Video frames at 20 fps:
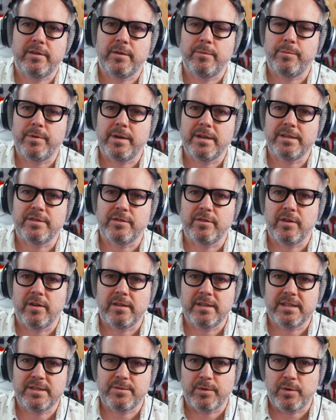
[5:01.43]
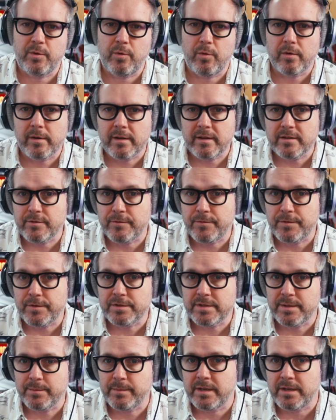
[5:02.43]
compressor on this recording, so
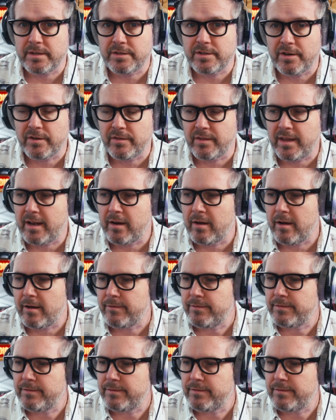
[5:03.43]
first I'm going to turn that off.